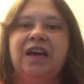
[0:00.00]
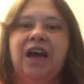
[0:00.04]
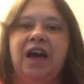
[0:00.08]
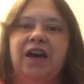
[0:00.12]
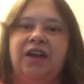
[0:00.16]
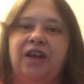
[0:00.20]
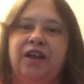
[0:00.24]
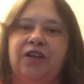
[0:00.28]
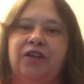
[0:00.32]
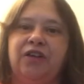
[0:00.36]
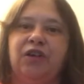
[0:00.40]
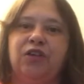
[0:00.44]

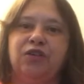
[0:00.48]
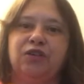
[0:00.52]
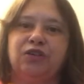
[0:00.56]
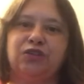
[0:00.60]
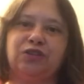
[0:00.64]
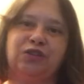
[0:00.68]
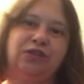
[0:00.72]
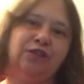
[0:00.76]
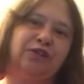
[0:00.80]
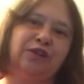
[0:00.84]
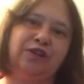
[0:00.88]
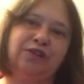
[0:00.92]
And I got
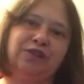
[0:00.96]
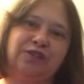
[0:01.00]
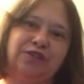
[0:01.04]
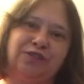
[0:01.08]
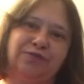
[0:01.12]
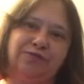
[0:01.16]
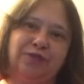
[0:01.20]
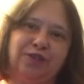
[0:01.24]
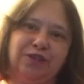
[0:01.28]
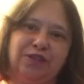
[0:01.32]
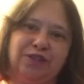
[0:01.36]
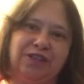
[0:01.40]
2 lots
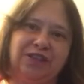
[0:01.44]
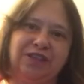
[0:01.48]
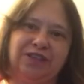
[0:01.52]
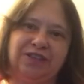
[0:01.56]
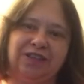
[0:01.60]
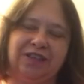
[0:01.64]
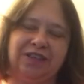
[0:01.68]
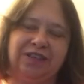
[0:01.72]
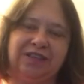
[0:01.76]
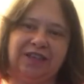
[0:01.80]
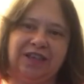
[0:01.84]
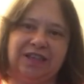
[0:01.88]
of washing
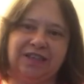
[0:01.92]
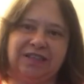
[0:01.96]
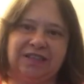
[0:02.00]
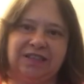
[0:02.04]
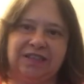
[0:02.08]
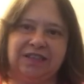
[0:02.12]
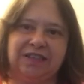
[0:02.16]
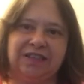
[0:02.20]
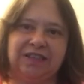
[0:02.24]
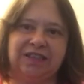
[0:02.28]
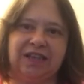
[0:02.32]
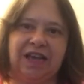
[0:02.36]
done
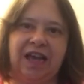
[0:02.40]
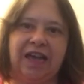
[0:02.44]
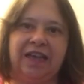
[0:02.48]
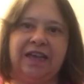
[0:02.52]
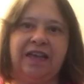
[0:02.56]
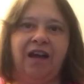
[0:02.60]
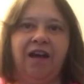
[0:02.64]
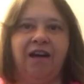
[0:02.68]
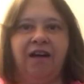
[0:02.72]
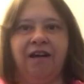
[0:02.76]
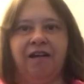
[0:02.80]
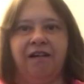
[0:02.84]

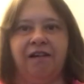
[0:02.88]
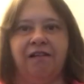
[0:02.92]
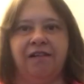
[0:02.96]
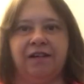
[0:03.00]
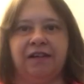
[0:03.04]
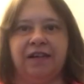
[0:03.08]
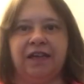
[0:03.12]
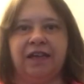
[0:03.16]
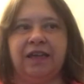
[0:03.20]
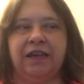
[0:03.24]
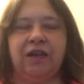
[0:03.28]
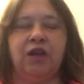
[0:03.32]
yesterday,
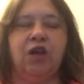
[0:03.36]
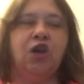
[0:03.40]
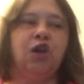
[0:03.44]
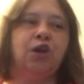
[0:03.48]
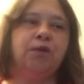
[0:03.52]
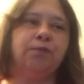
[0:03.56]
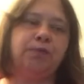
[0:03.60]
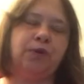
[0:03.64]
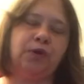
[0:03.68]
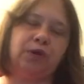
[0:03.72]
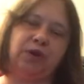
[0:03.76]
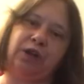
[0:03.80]
ironing,
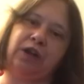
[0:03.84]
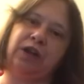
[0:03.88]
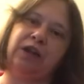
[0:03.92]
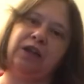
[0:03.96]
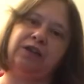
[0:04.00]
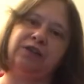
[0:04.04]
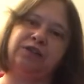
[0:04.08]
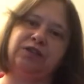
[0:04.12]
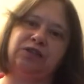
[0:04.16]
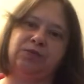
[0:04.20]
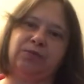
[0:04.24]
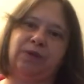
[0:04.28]
putting
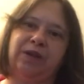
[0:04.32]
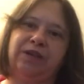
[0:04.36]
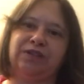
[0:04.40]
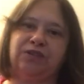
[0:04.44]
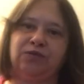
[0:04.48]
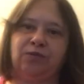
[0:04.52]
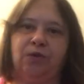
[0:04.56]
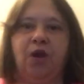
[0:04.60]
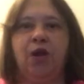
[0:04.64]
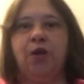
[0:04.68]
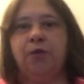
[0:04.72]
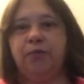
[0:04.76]
clothes away.
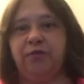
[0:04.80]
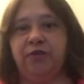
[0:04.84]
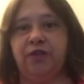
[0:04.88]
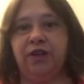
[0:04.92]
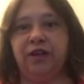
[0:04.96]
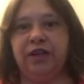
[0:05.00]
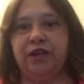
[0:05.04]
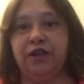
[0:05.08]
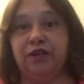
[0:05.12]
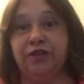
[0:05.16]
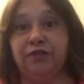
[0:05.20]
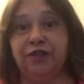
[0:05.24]
So
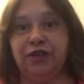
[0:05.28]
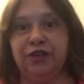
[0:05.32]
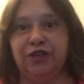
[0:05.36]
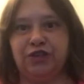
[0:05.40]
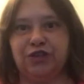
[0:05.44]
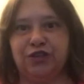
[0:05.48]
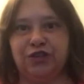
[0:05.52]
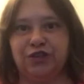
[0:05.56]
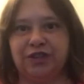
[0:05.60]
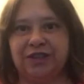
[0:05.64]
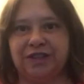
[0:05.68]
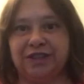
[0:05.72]
hopefully you've
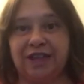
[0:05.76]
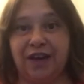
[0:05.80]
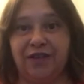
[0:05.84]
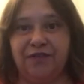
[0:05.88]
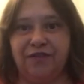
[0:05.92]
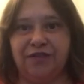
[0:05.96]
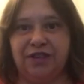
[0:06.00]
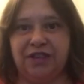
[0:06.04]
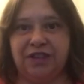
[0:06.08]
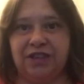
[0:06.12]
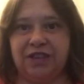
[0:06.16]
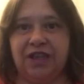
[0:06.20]
enjoyed that
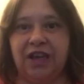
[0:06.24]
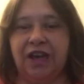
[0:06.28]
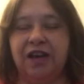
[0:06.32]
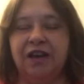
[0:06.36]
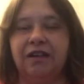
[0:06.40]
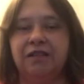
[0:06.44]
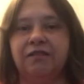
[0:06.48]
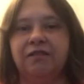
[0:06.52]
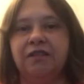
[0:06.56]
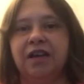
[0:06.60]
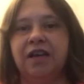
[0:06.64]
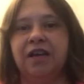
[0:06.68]

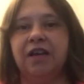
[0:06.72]
video.